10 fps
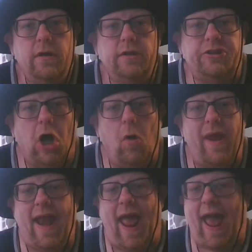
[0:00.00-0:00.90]
So
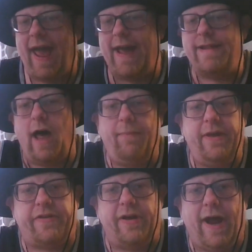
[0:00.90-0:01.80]
in
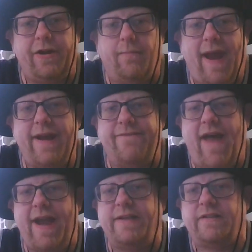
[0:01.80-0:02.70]
AEW tonight, your main
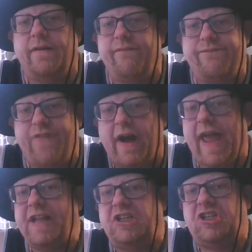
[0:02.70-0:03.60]
event is
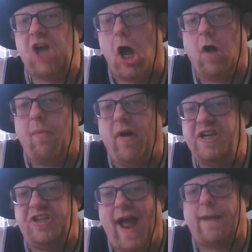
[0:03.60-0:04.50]
fucking Jungle Boy
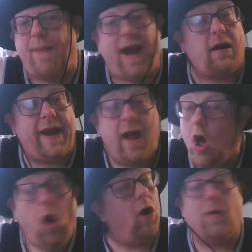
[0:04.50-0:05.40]
Jack Perry,
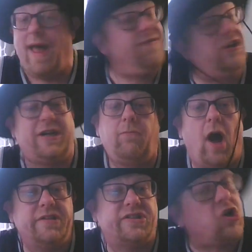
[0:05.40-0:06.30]
or whatever Jim
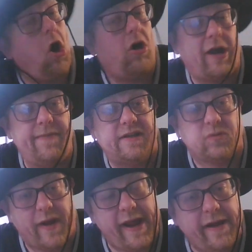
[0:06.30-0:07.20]
Ross is calling him this
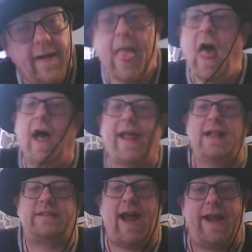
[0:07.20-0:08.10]
week,
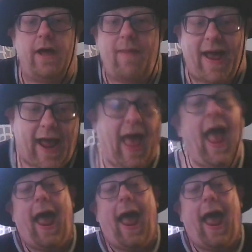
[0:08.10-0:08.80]
against Kenny Omega.